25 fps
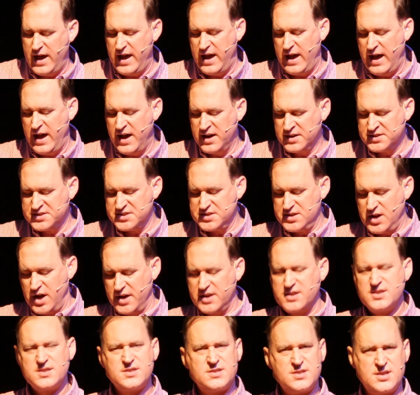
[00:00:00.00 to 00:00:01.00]
Acts
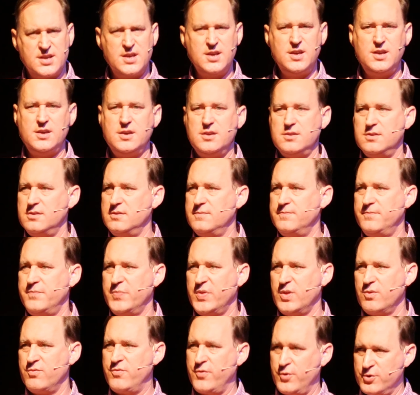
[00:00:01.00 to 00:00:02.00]
19,
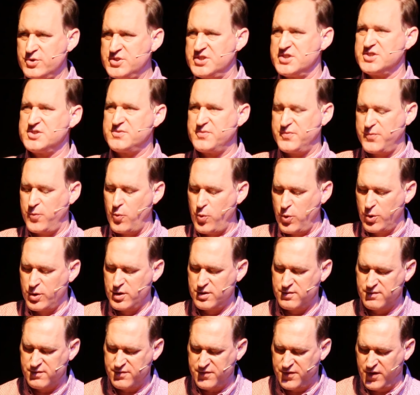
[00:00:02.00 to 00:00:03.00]
verses 4
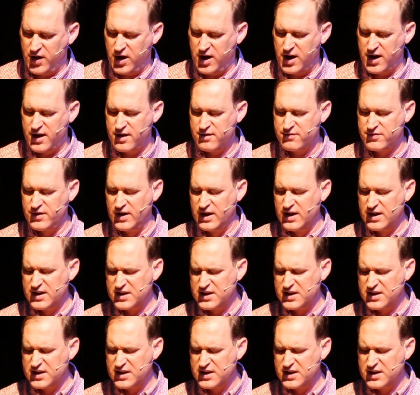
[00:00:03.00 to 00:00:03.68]
and 5,